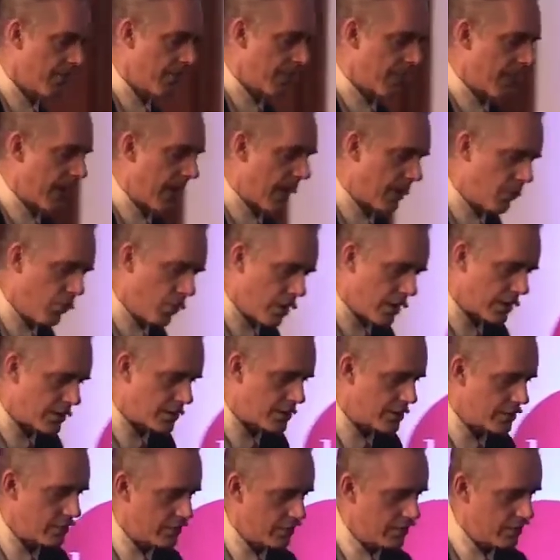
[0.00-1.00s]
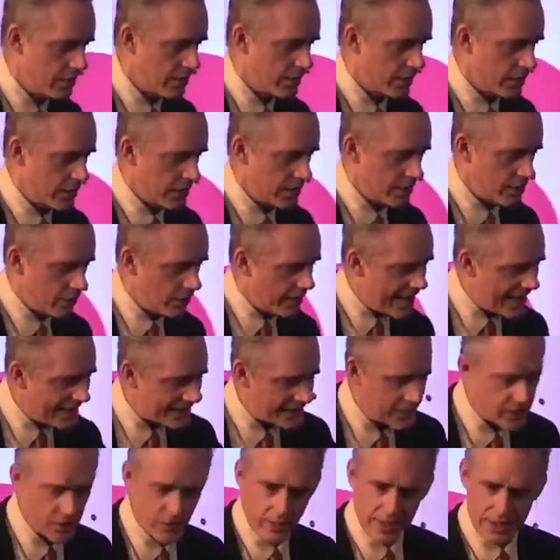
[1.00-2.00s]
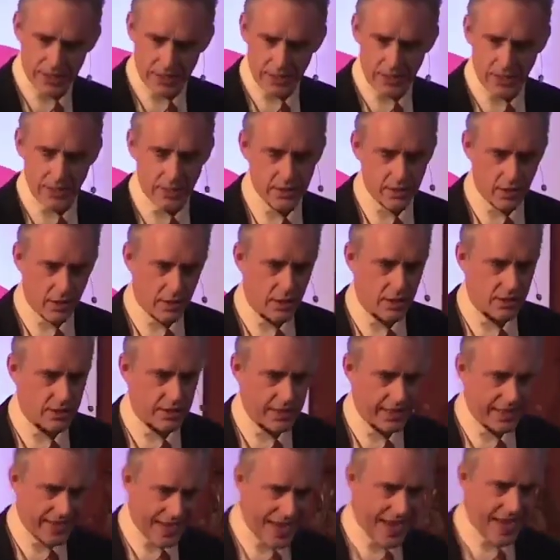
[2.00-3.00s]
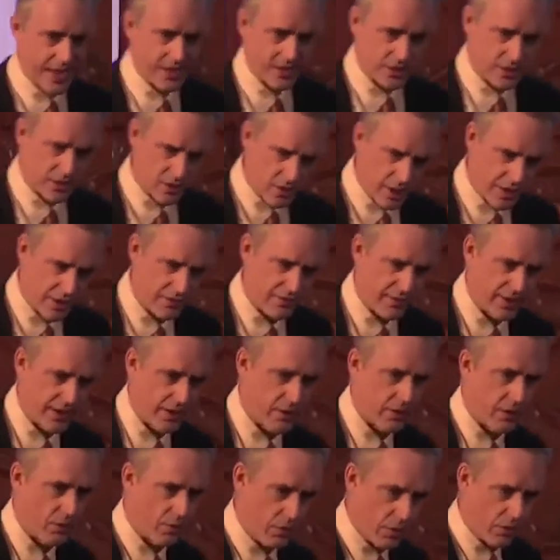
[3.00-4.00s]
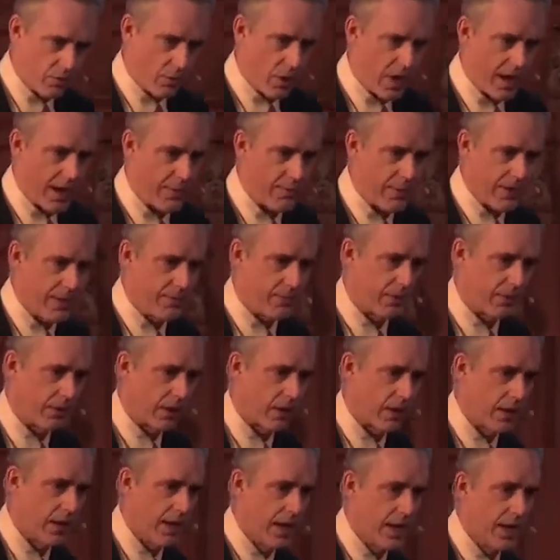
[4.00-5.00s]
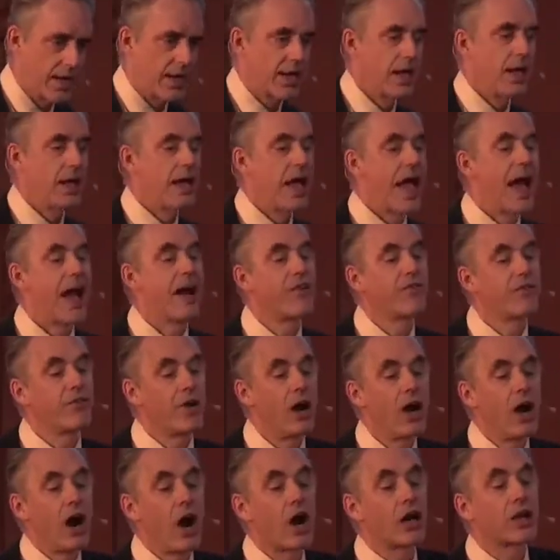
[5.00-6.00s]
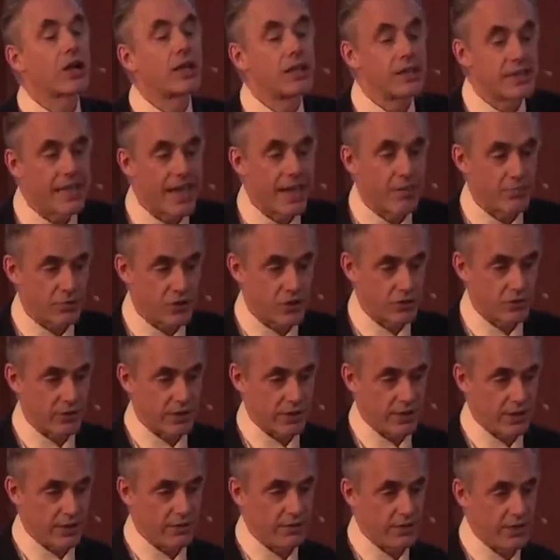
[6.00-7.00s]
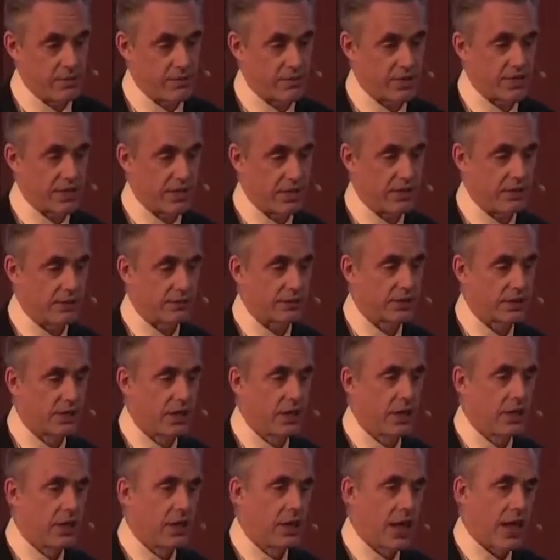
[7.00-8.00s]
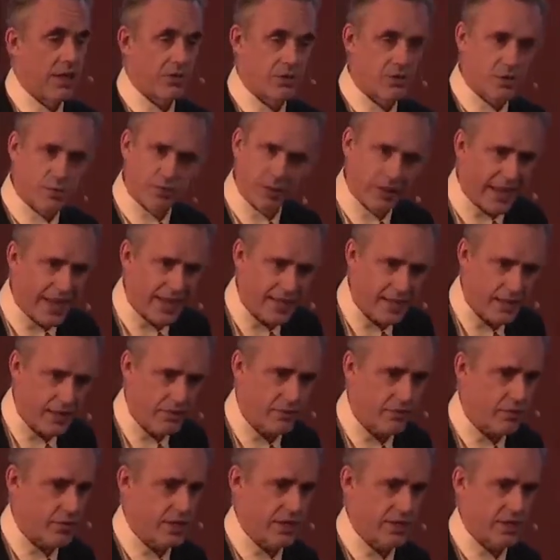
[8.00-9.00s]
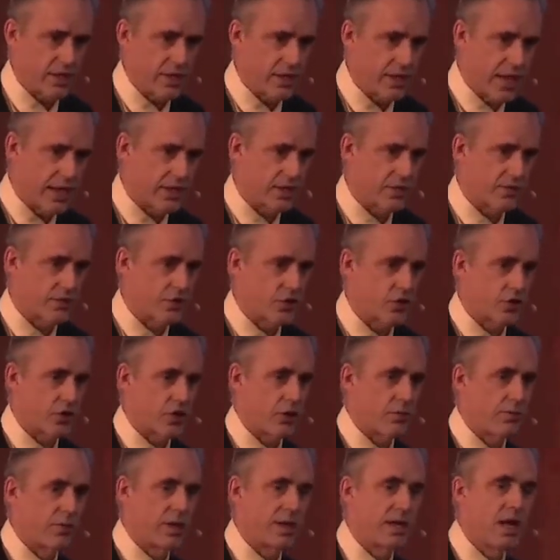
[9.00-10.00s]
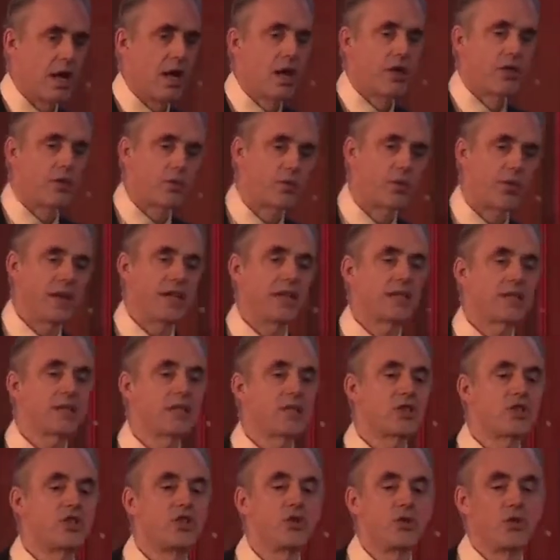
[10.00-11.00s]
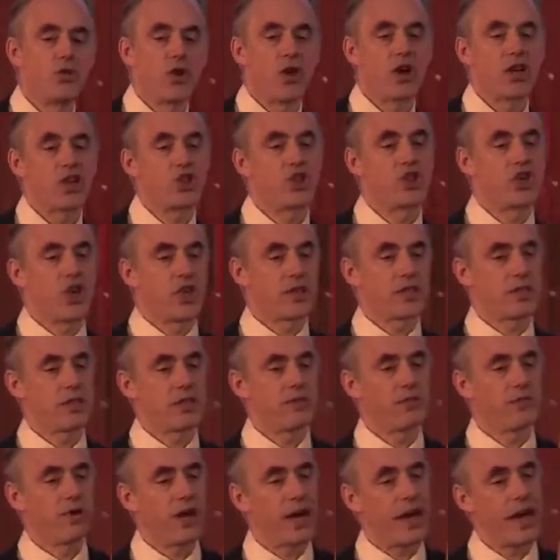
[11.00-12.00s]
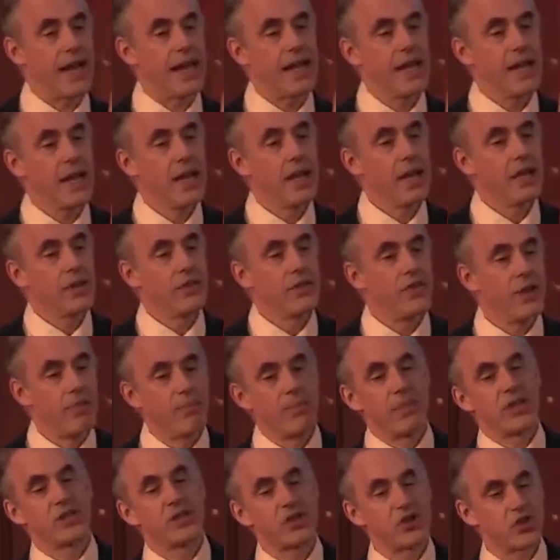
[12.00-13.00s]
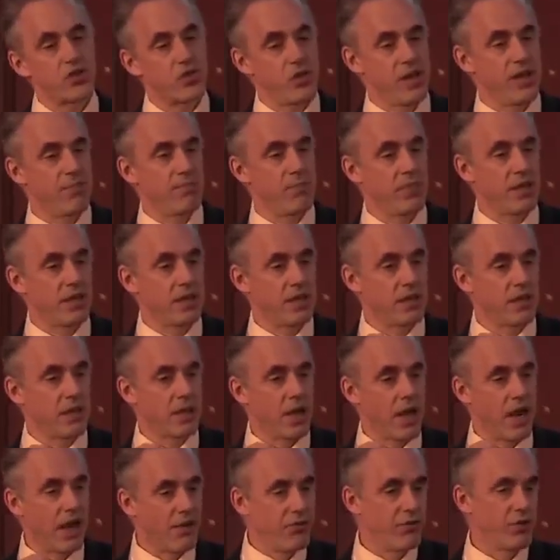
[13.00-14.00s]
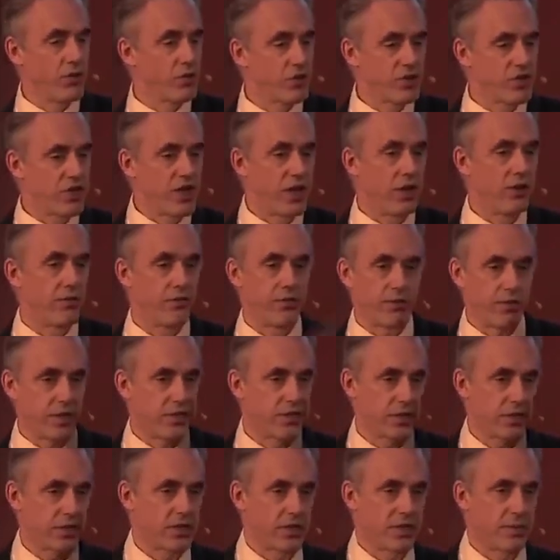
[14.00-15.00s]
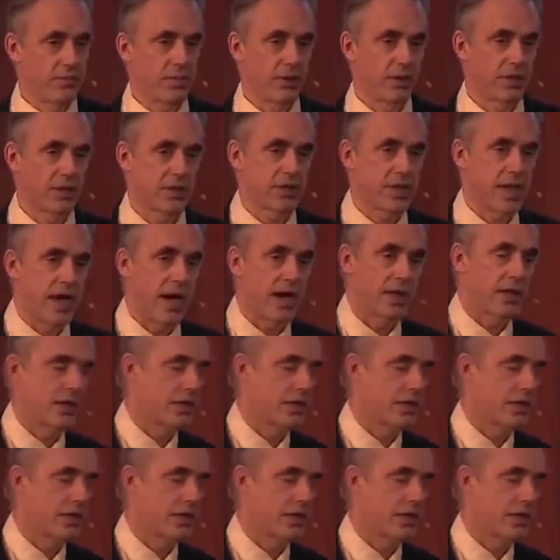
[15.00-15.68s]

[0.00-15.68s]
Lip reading: I wanted to, you know, hit the question as hard as I can to try to figure out, well, why people are contemptuous of themselves. And there's plenty of reason, that's for sure, but the reasons do not justify the mistreatment of yourself. It's as simple as that.